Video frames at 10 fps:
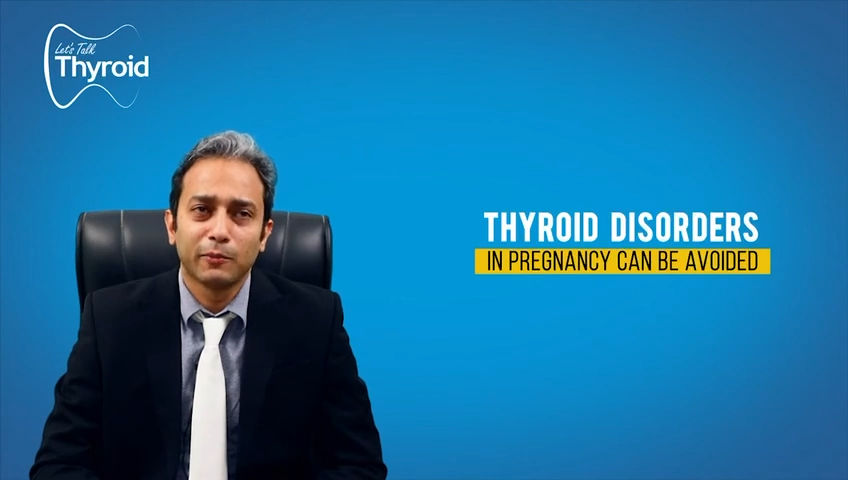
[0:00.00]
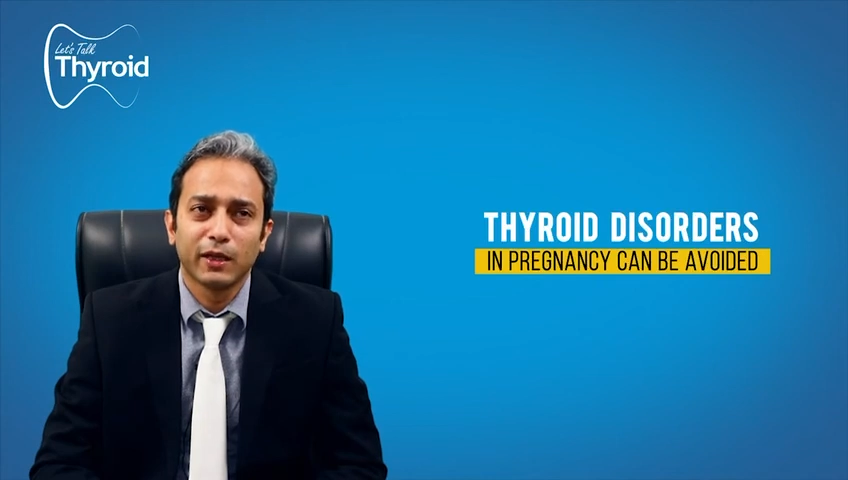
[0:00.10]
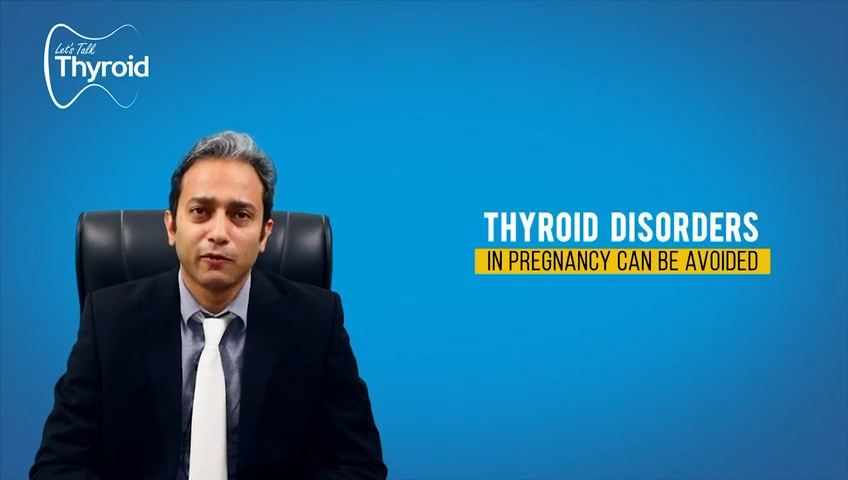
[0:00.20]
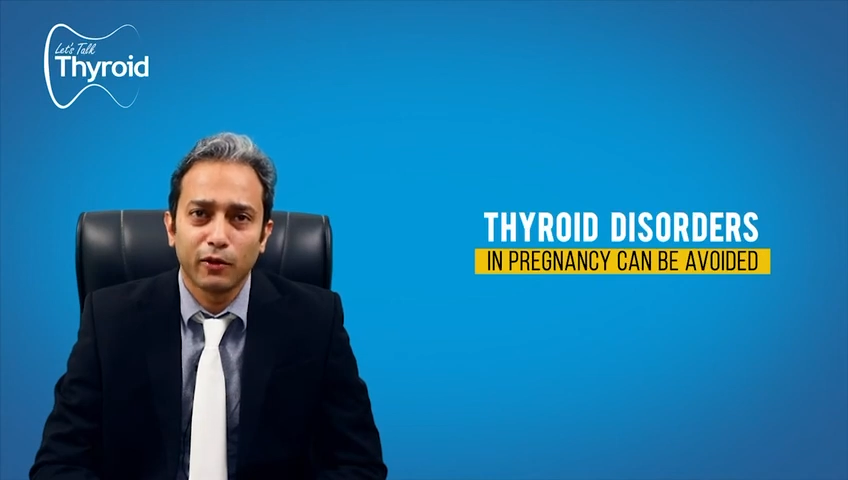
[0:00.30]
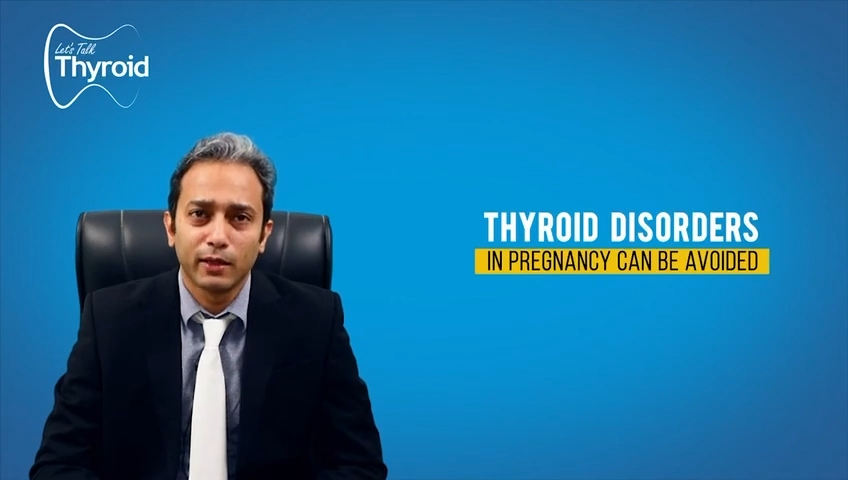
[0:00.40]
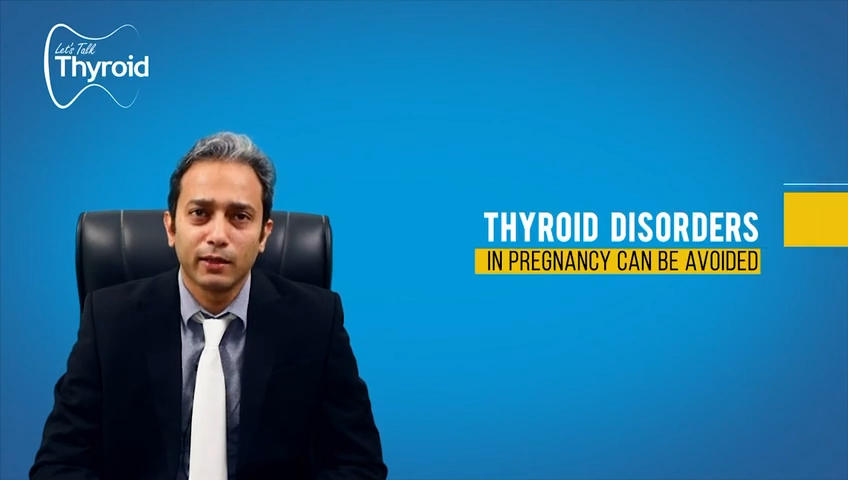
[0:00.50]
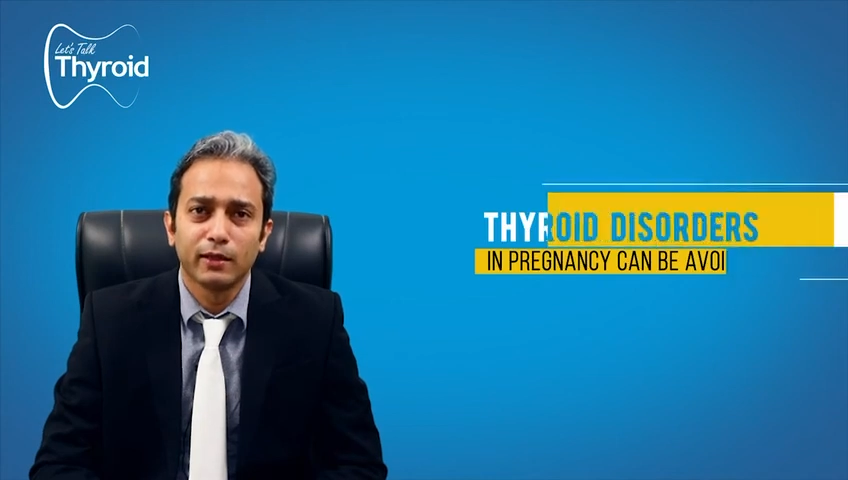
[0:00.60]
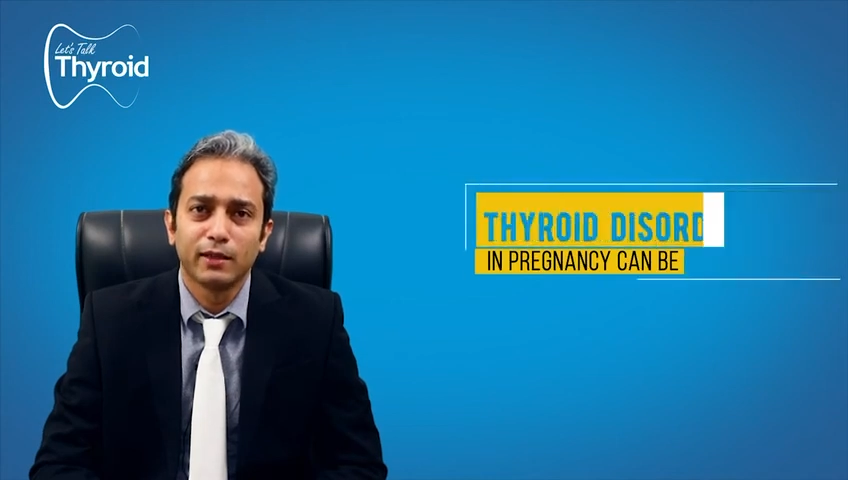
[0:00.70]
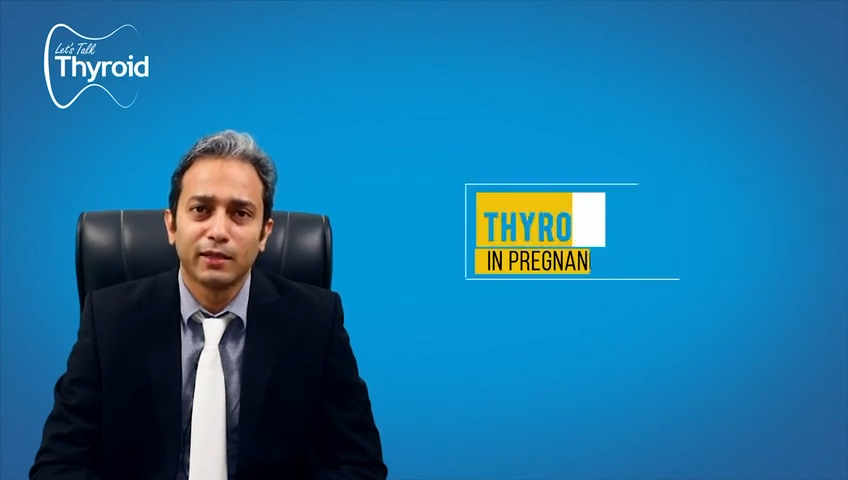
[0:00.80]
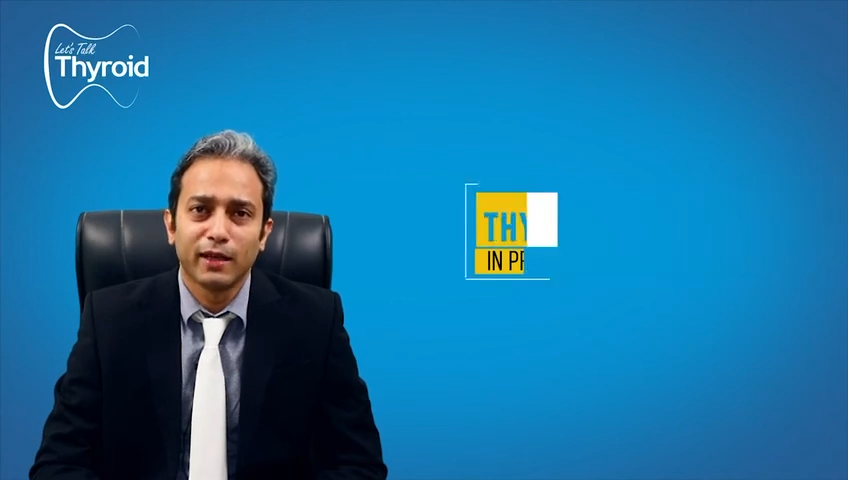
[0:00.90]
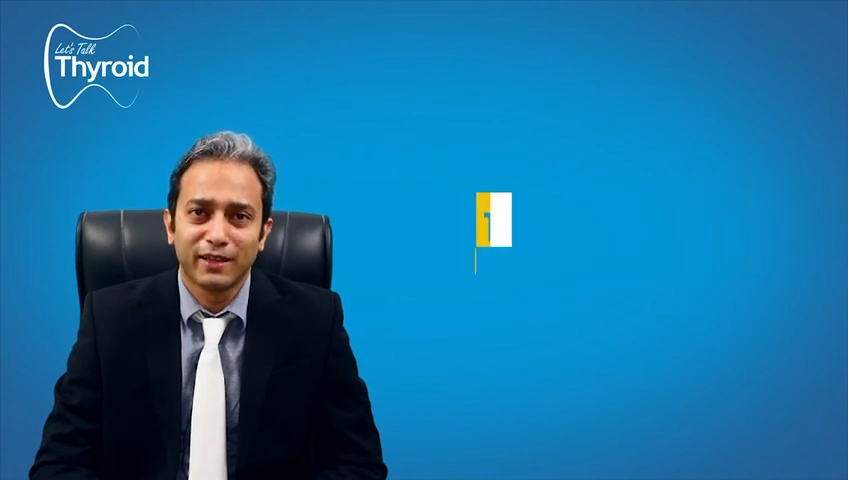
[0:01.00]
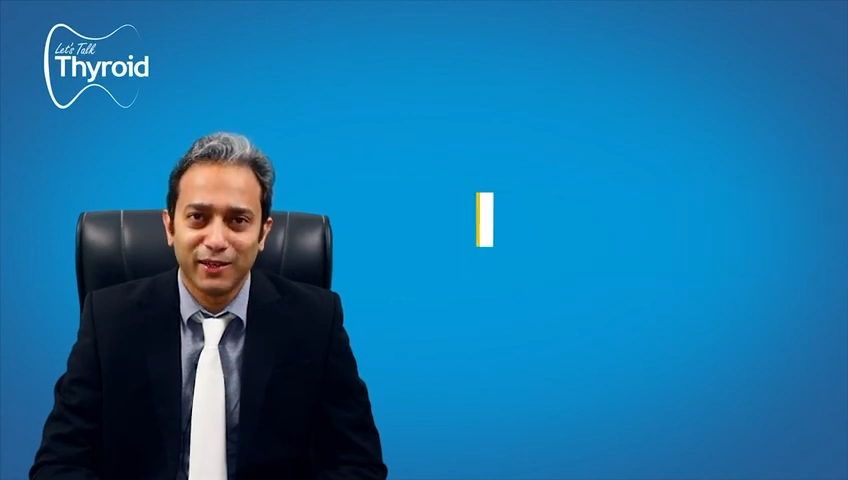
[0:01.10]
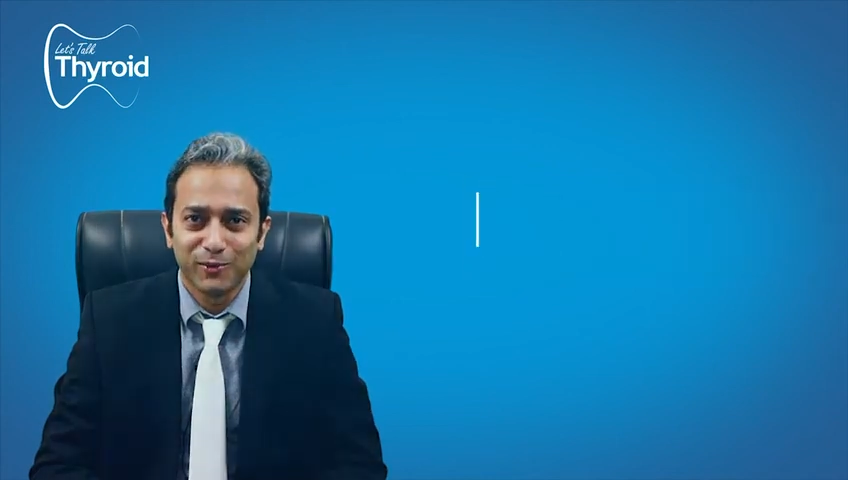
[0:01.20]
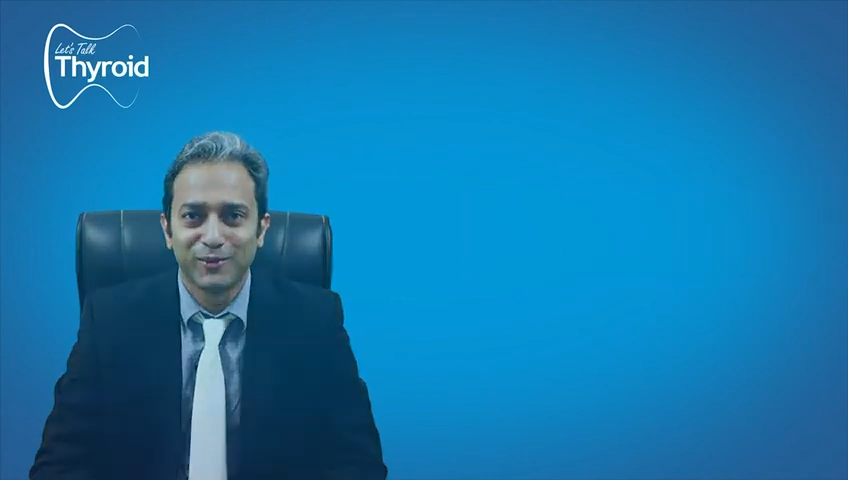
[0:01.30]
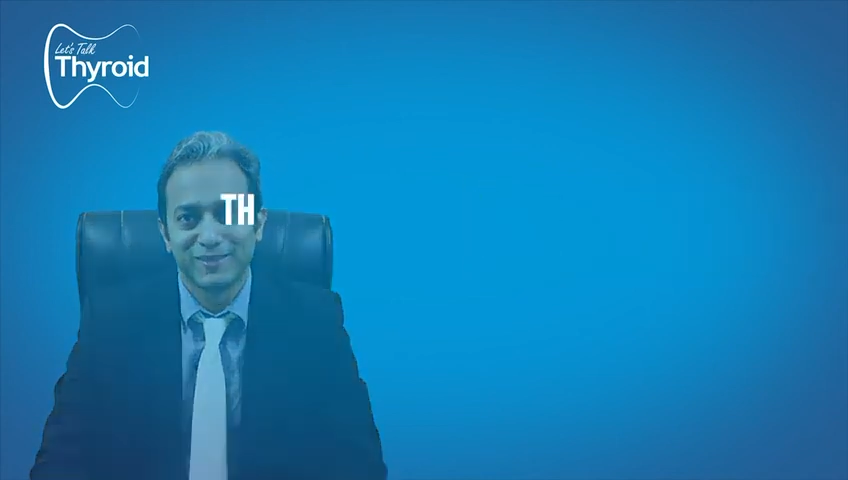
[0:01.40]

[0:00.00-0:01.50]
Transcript: be avoided. Thank you.